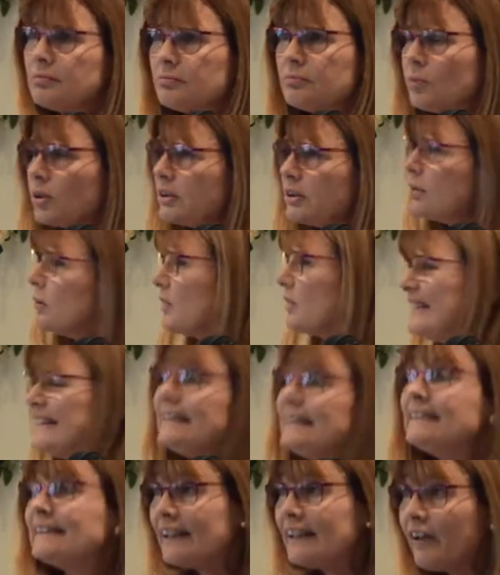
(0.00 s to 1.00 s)
what's the
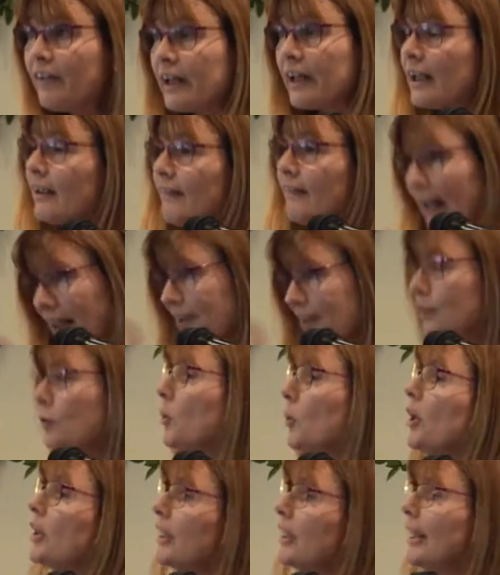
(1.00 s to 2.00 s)
sincerity, that's the
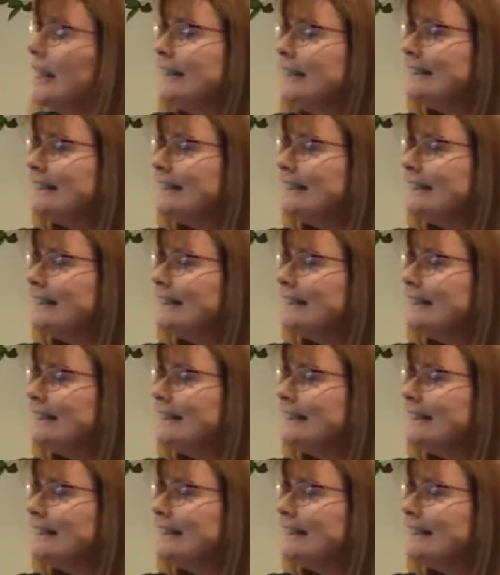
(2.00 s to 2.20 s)
word, mm-hmm.